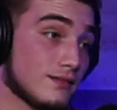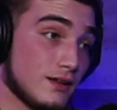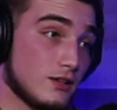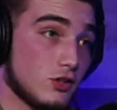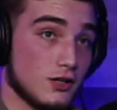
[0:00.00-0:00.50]

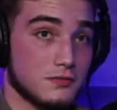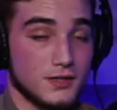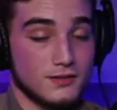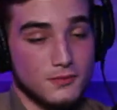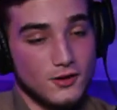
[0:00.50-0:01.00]
that's you, the
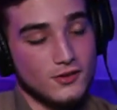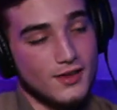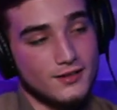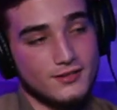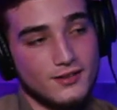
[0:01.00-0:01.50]
adjustments, bro.
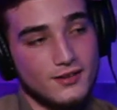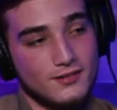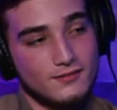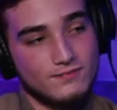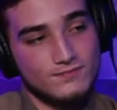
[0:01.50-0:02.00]
That's dude, like
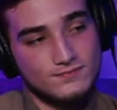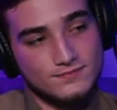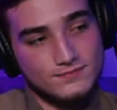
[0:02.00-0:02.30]
you,